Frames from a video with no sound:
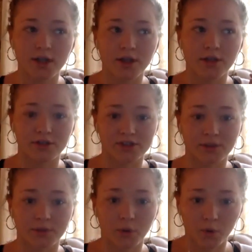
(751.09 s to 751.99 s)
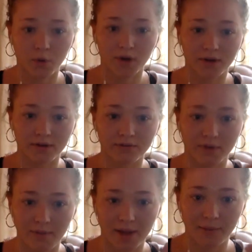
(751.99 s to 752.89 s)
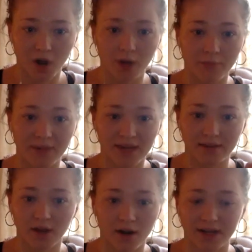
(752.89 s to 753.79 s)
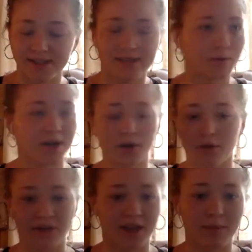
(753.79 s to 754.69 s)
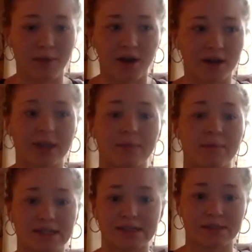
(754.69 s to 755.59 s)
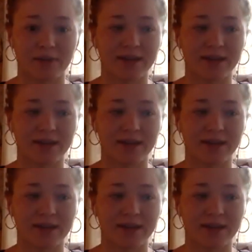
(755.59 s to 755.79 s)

the support from my mom being in the audience, even when I don't think about it, like means to me.